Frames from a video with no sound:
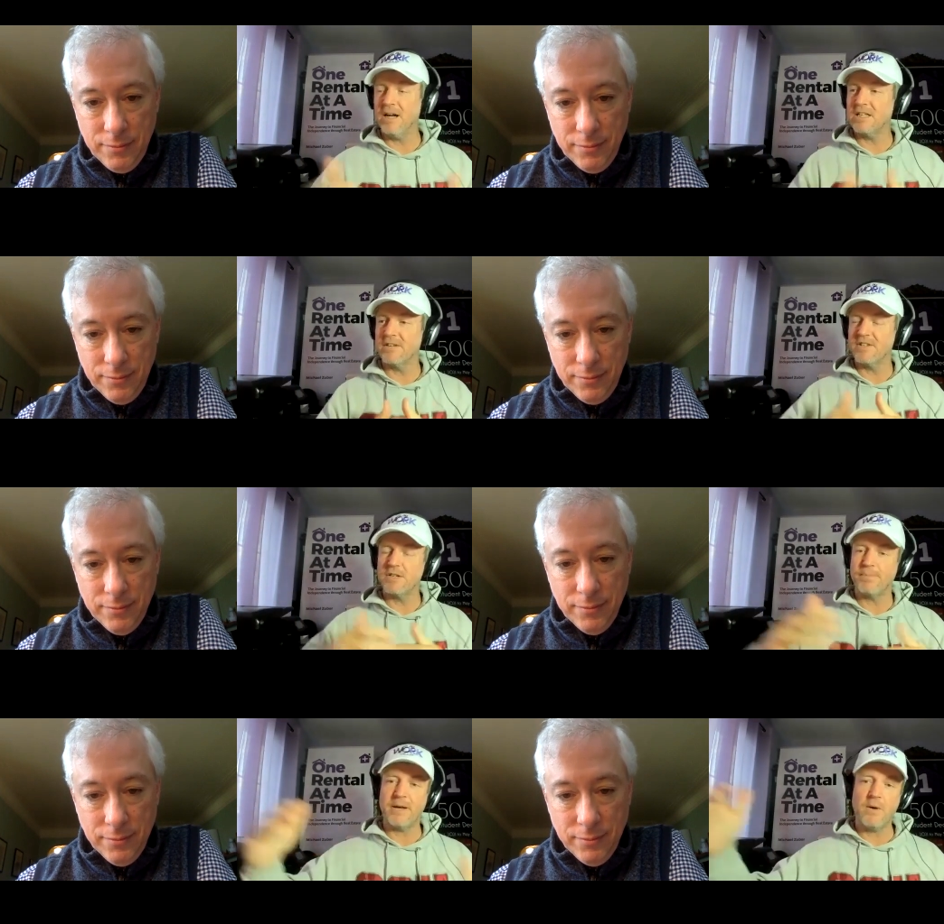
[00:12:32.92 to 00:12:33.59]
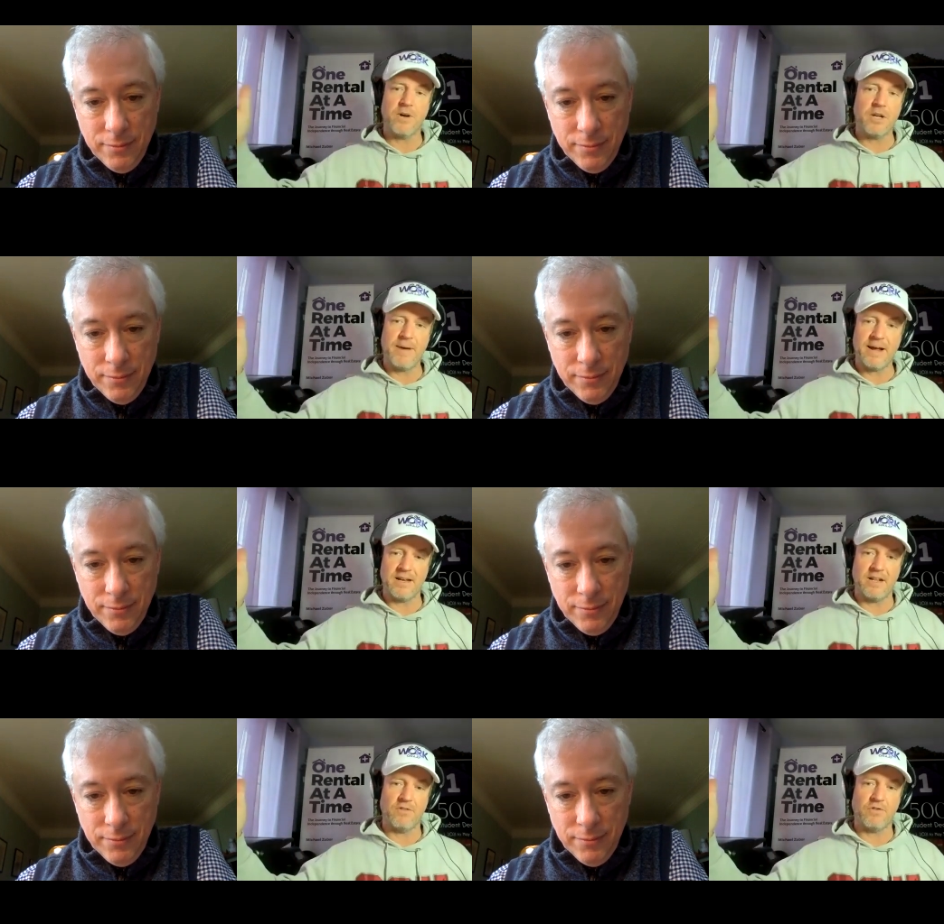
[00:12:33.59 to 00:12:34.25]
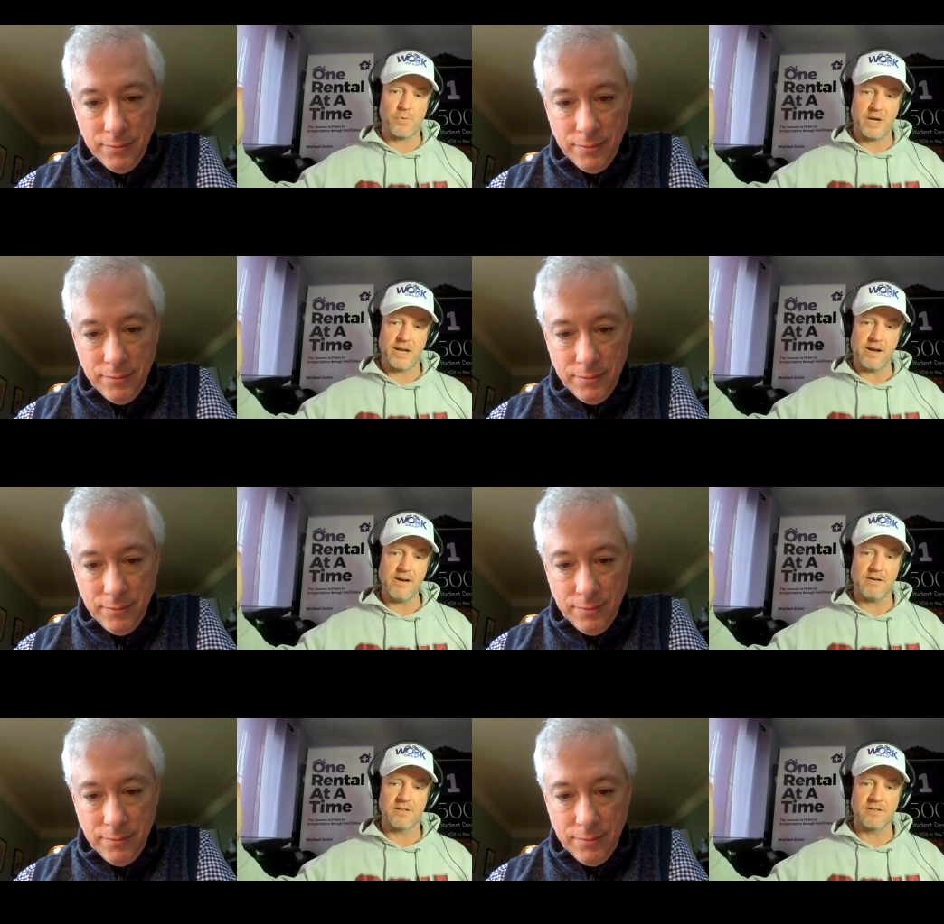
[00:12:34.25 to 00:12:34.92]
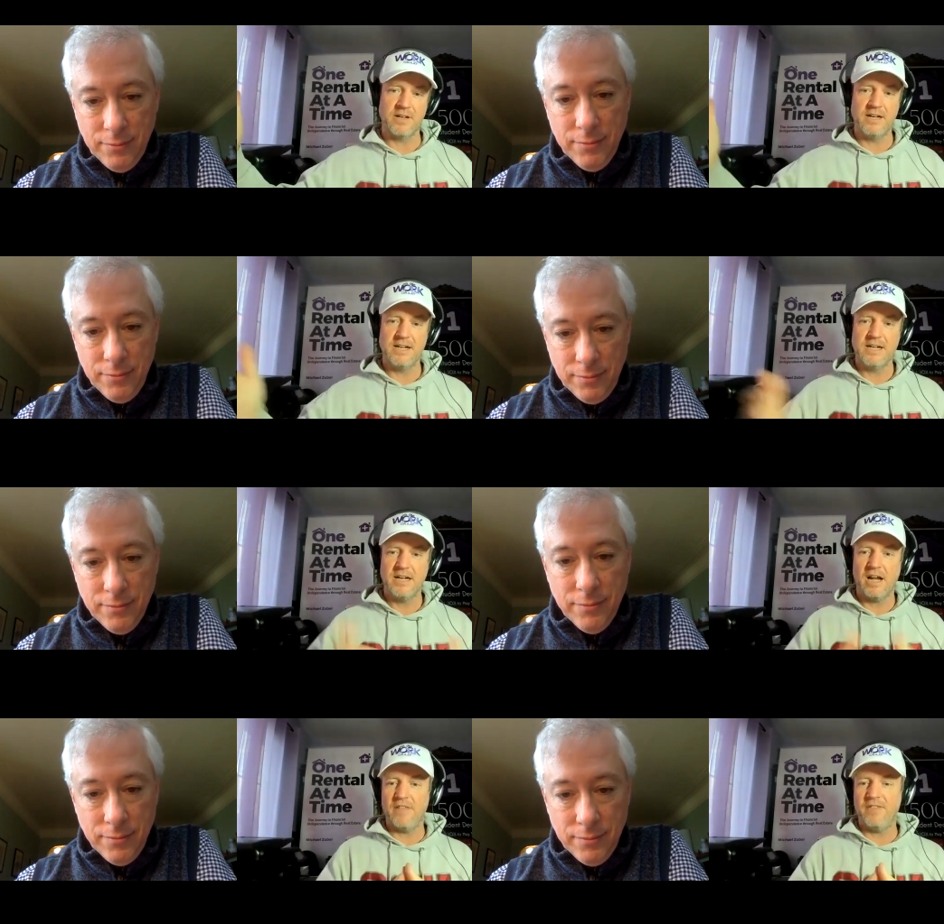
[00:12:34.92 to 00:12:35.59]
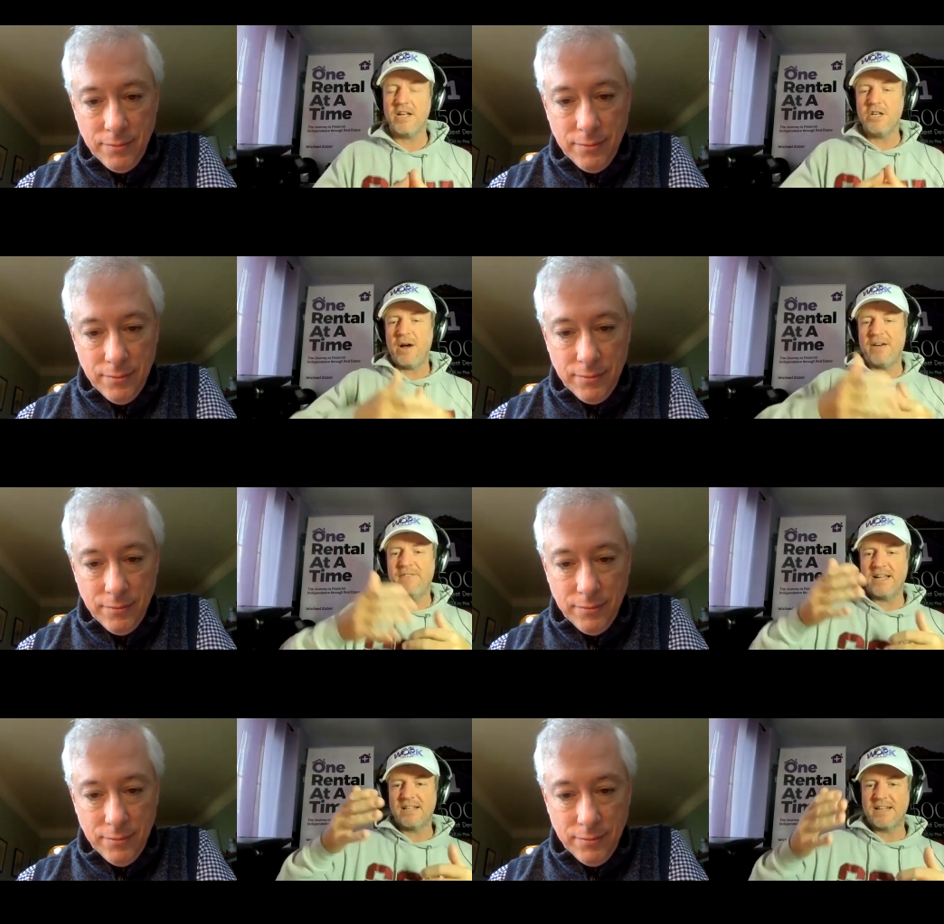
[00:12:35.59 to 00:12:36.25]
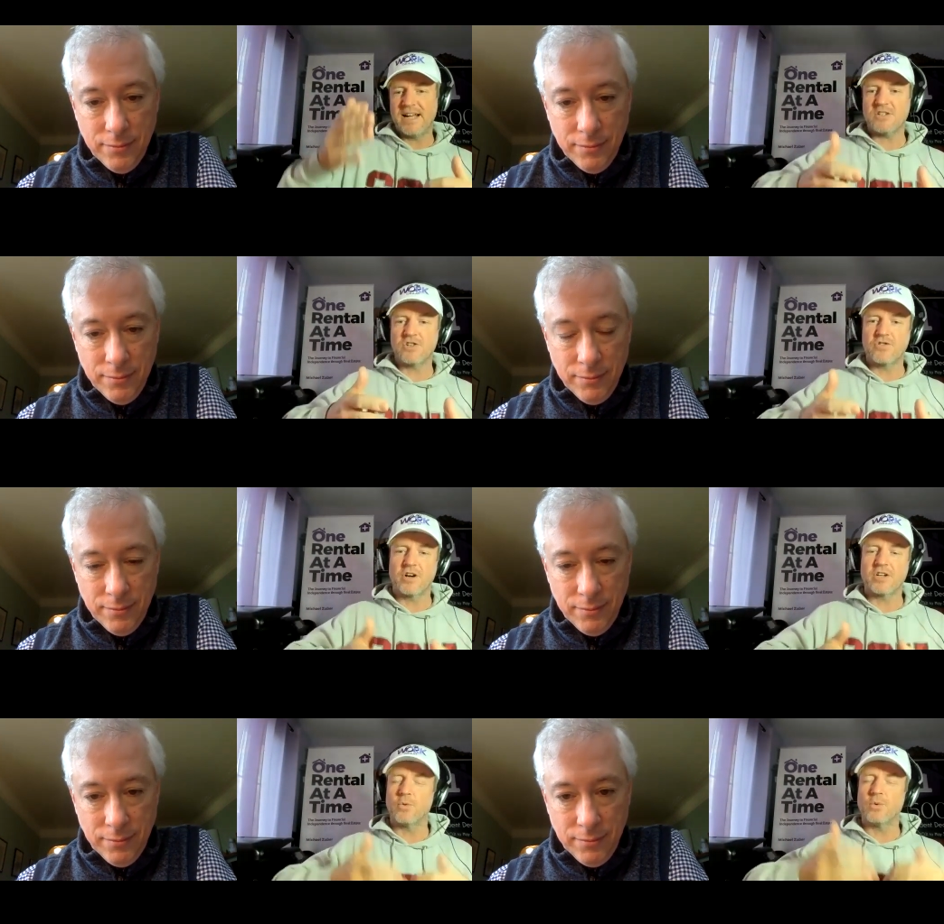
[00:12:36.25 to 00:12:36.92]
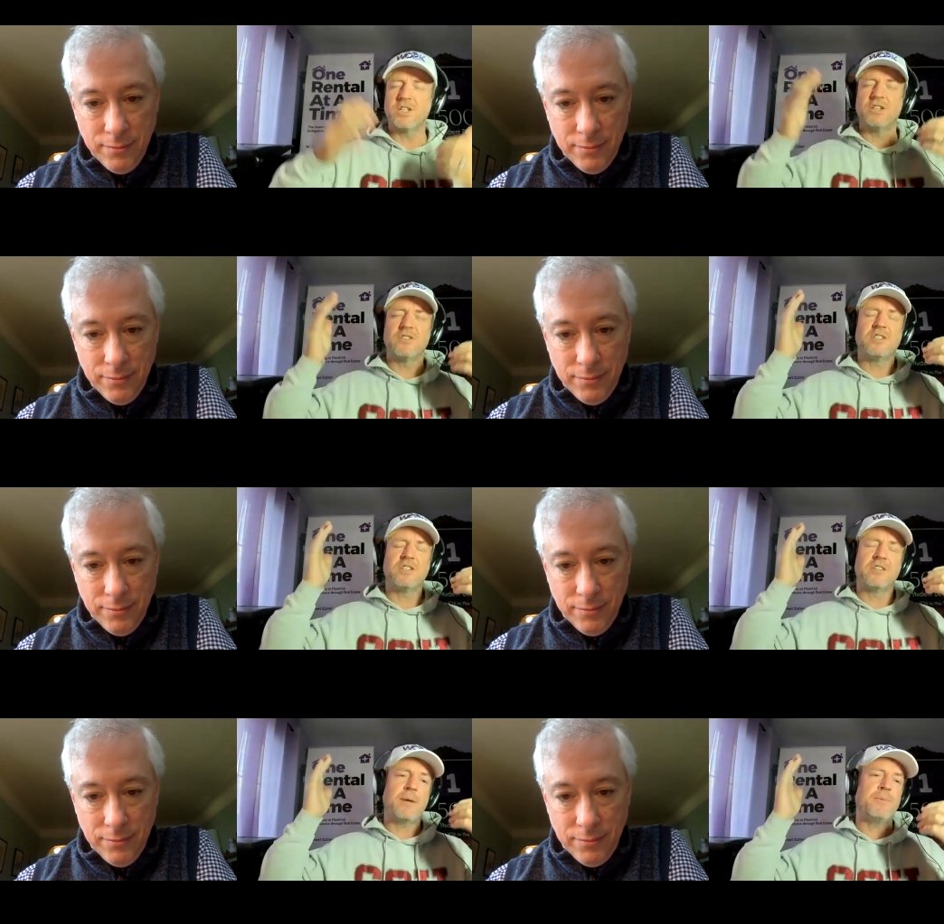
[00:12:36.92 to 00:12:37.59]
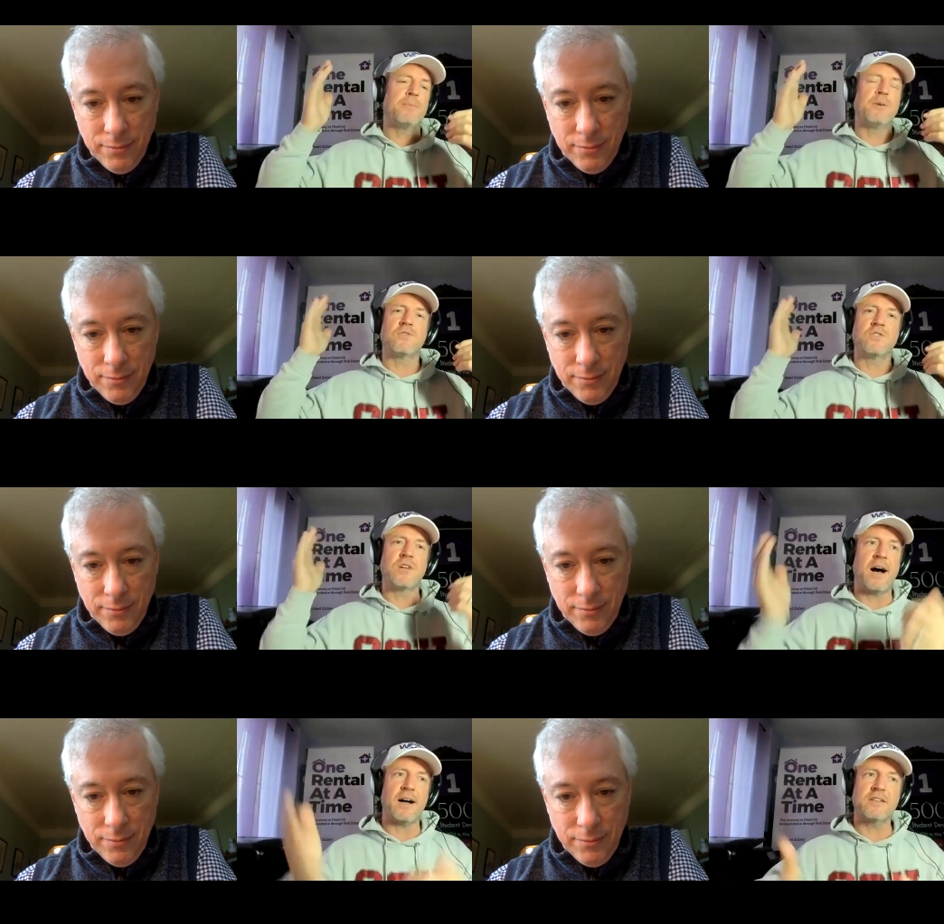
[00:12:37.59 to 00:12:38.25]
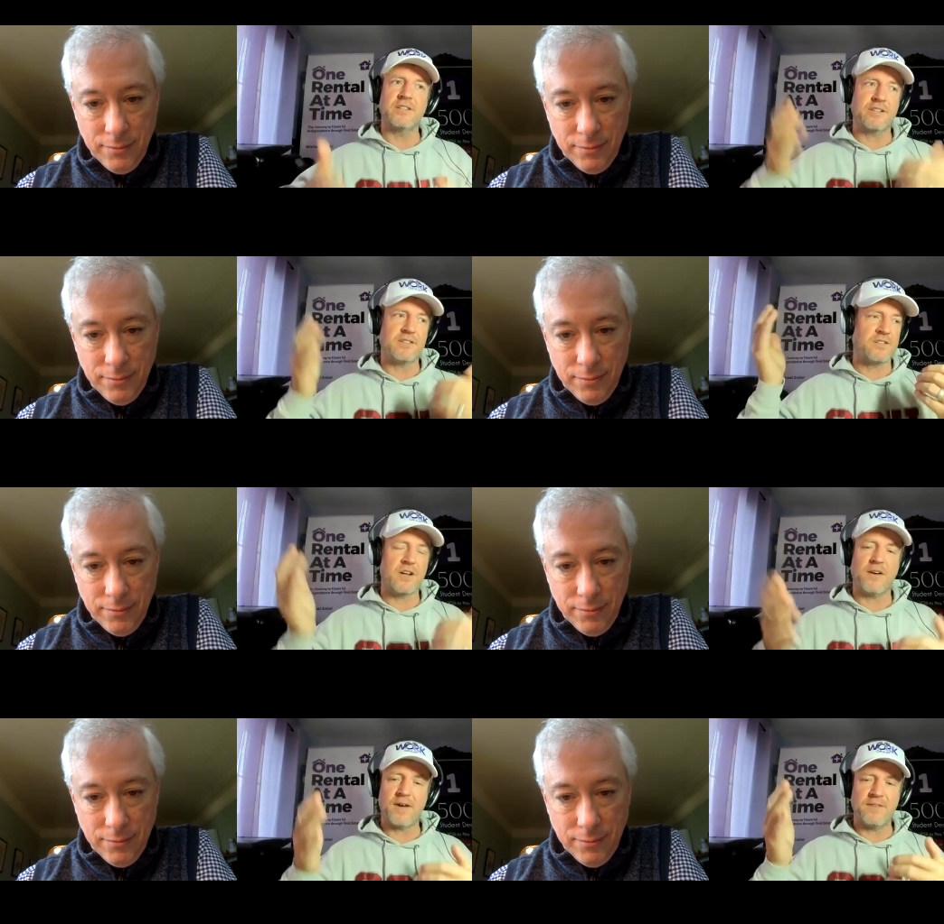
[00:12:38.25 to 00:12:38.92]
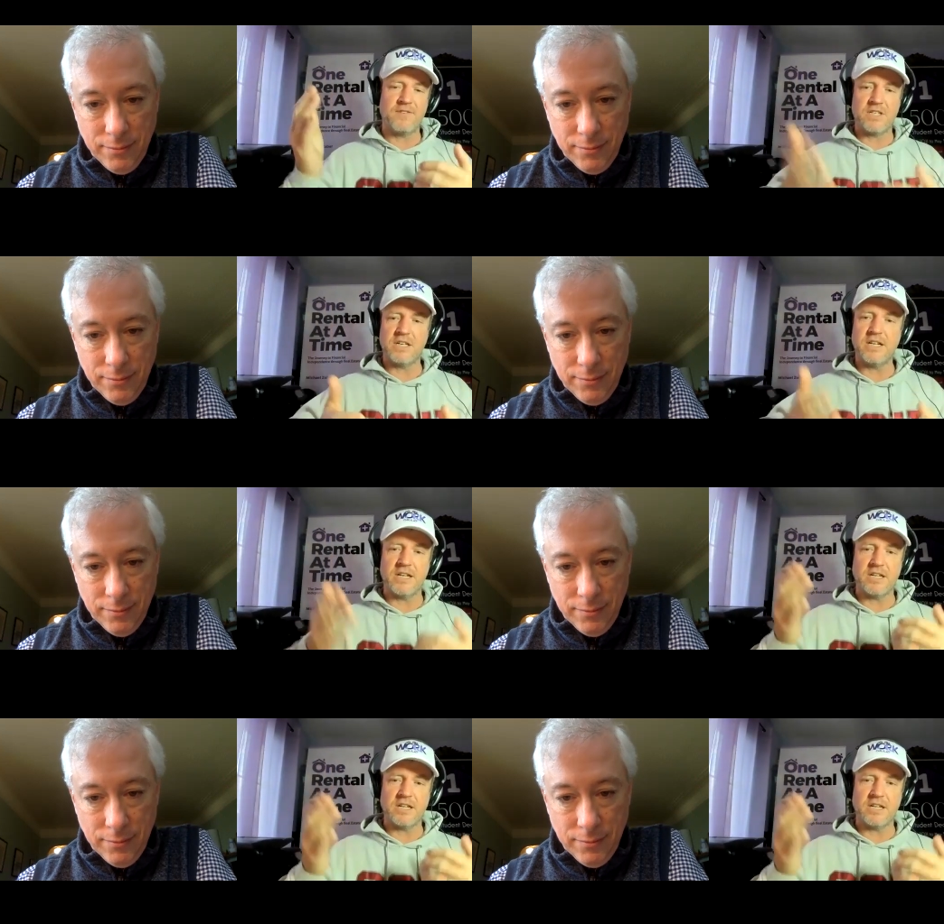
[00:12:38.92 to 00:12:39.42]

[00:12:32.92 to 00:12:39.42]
Speaker 1: months. If it's a big one, you might need 3 years. And then you have a debt structure, which is some of the most toxic stuff I've seen